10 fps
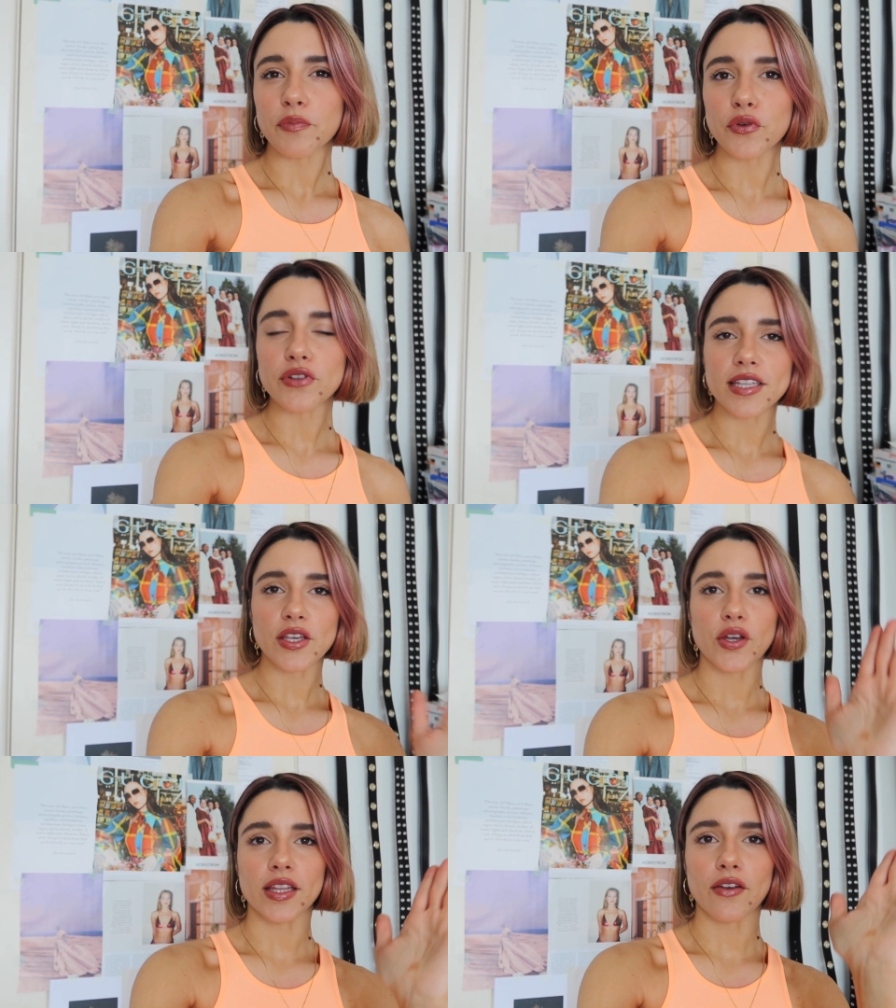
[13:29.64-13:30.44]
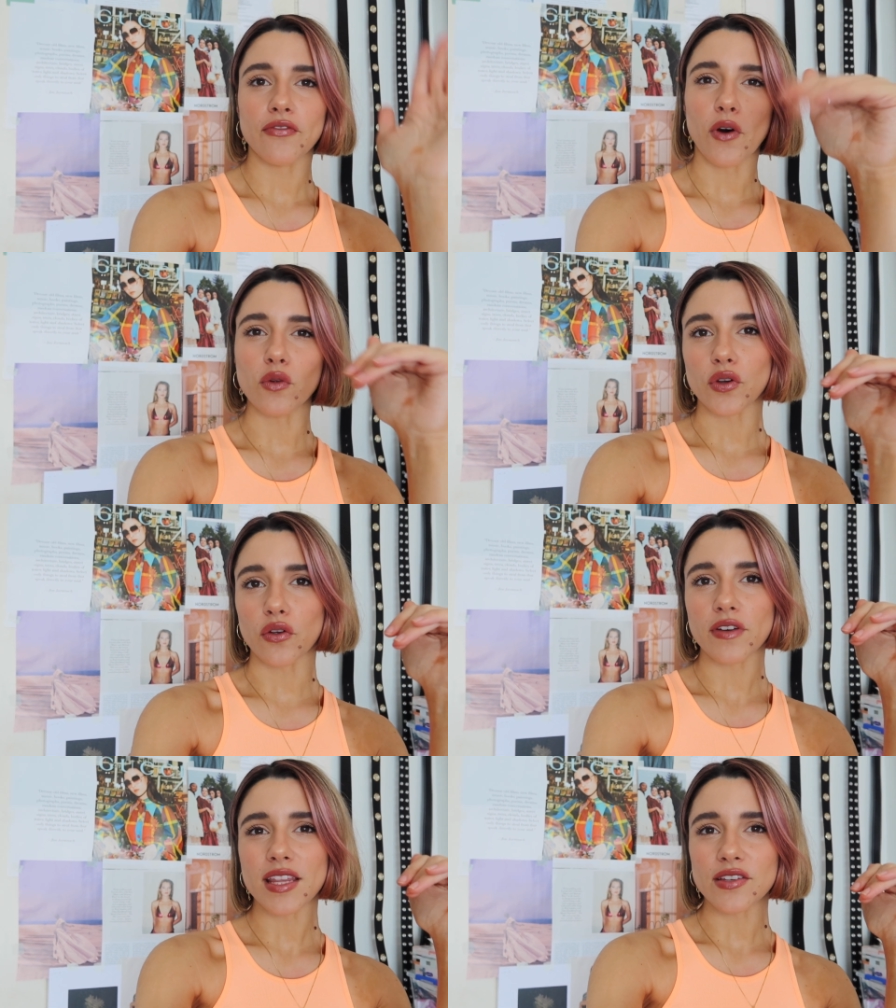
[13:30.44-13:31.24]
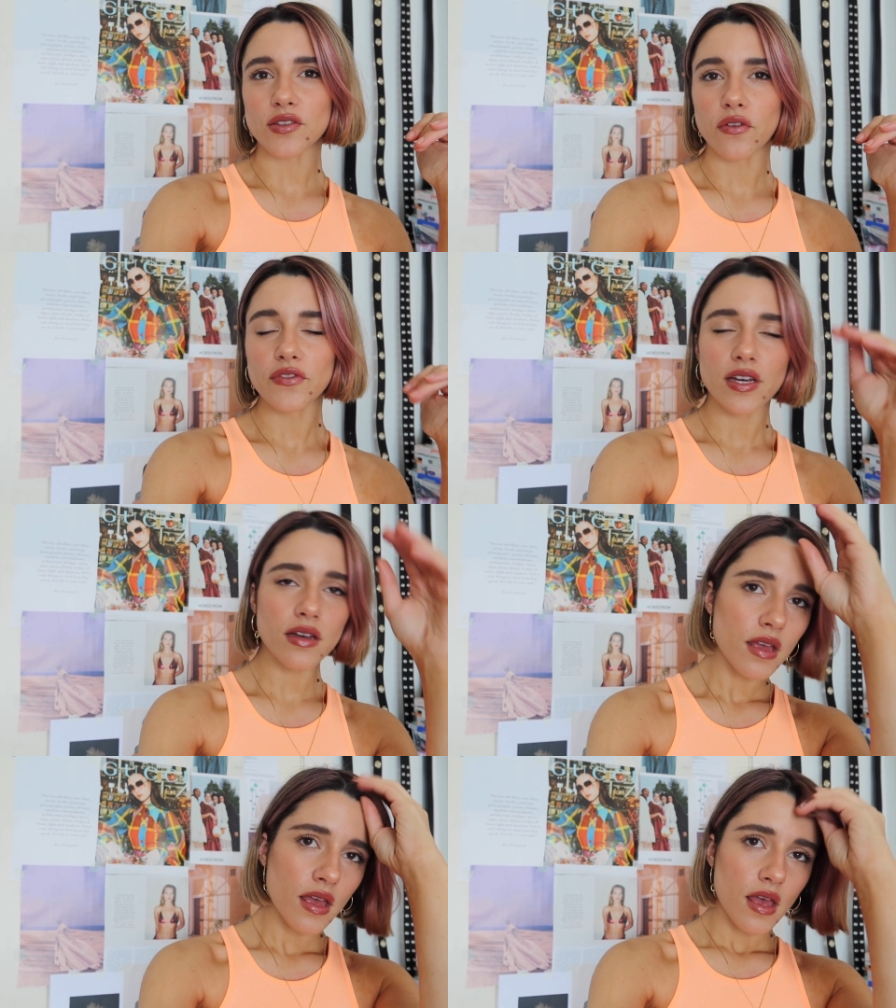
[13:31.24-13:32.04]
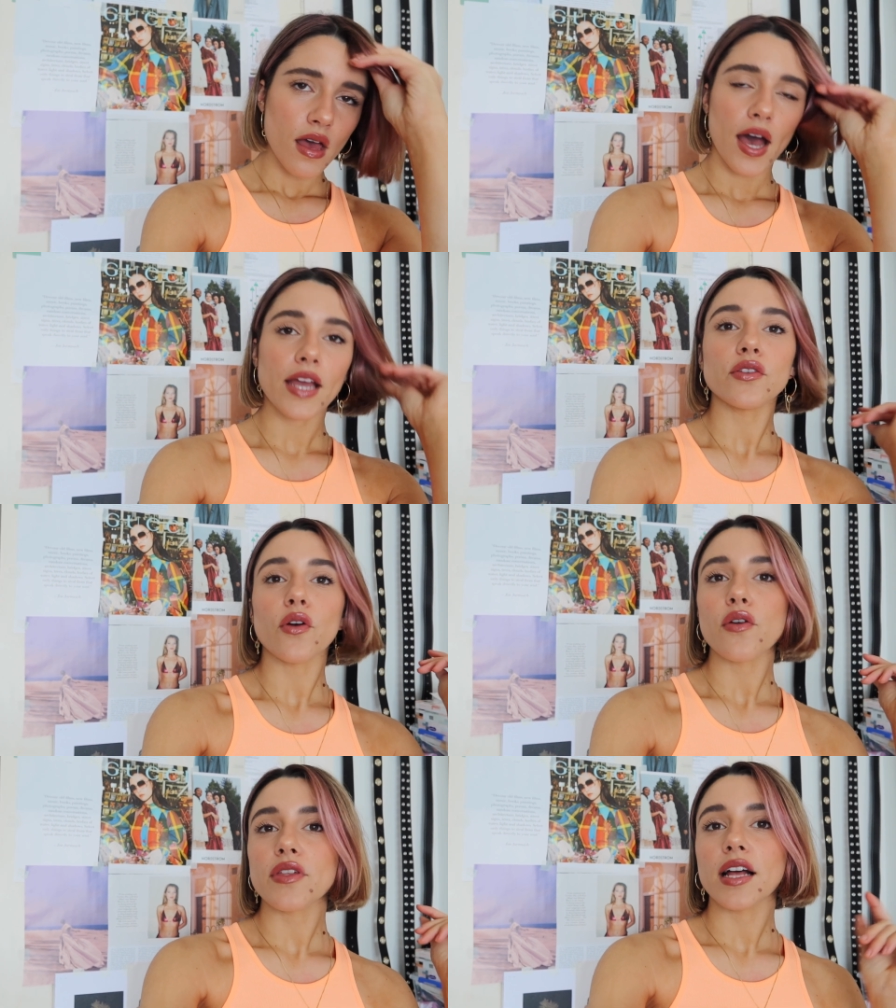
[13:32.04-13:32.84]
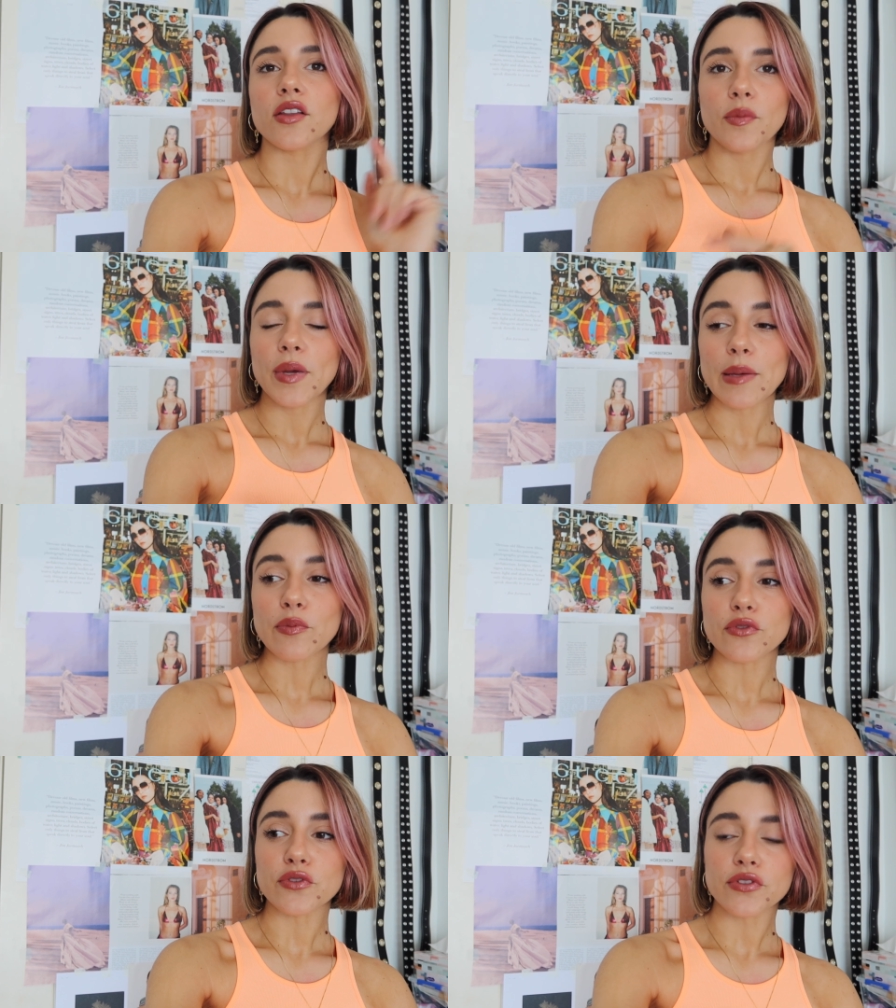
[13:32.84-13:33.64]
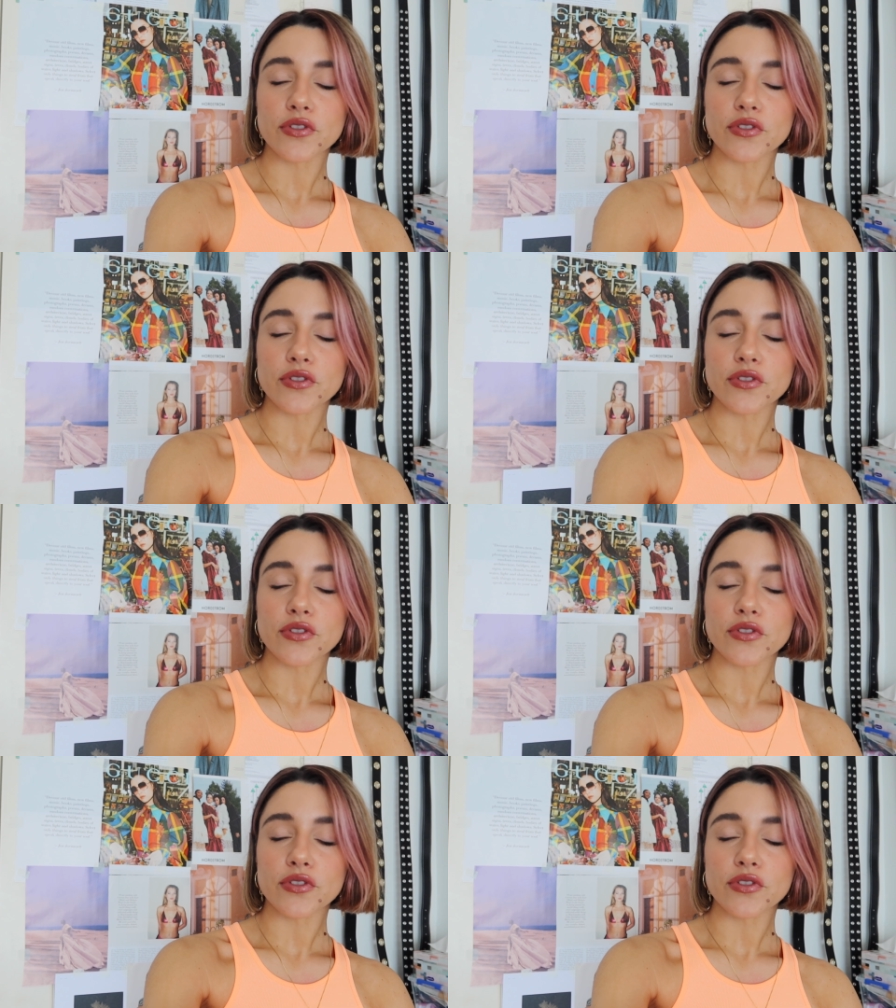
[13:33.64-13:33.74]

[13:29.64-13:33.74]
boots that you can like fold over. They're softer. I know that a lot of people do